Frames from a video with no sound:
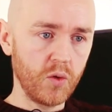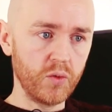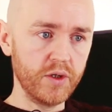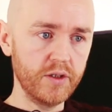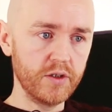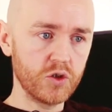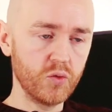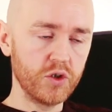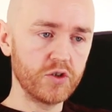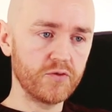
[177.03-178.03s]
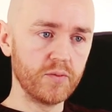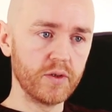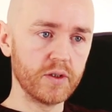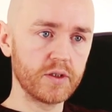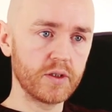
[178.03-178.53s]
we need to switch from
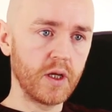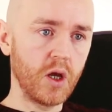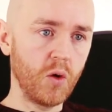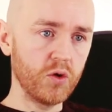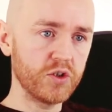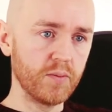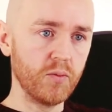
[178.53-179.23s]
this, what's the